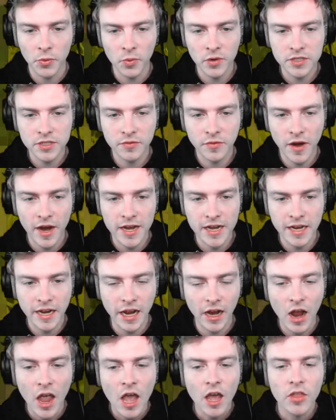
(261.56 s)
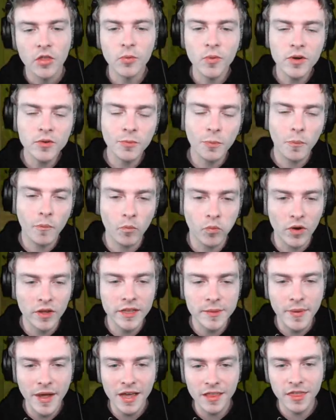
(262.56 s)
there was fighting here. The one
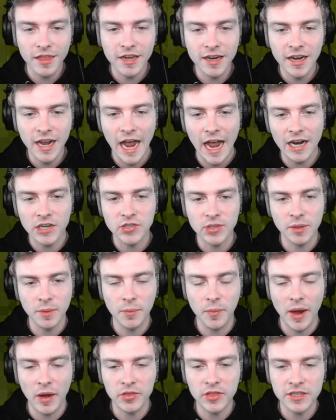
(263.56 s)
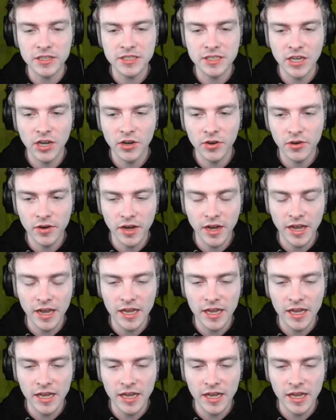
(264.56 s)
really bad thing, actually, about this, though,